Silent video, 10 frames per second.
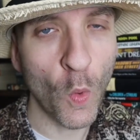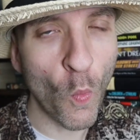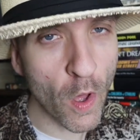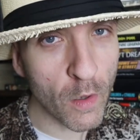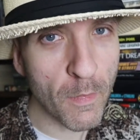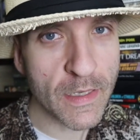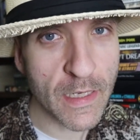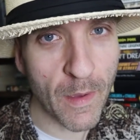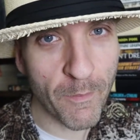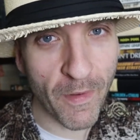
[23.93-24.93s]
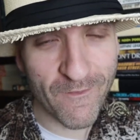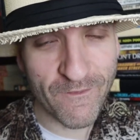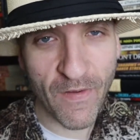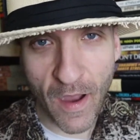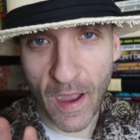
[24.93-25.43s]
what are my top
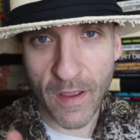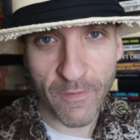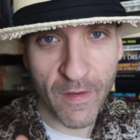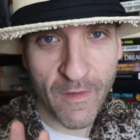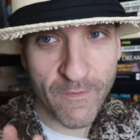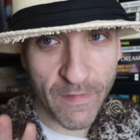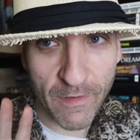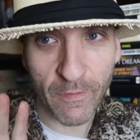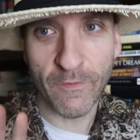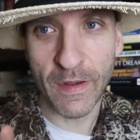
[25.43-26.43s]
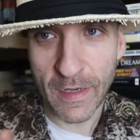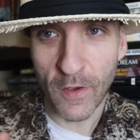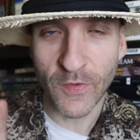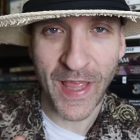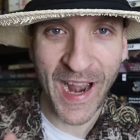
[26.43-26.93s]
five favorite
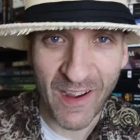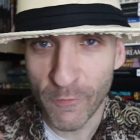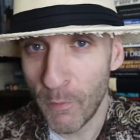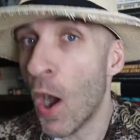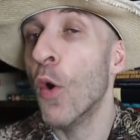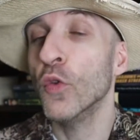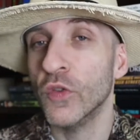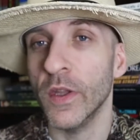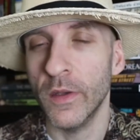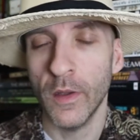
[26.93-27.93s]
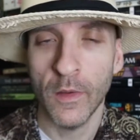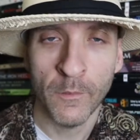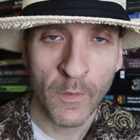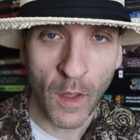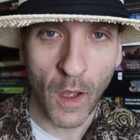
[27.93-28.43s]
videos that I've posted?
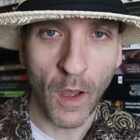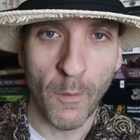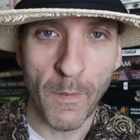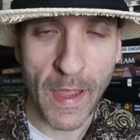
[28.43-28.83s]
Um,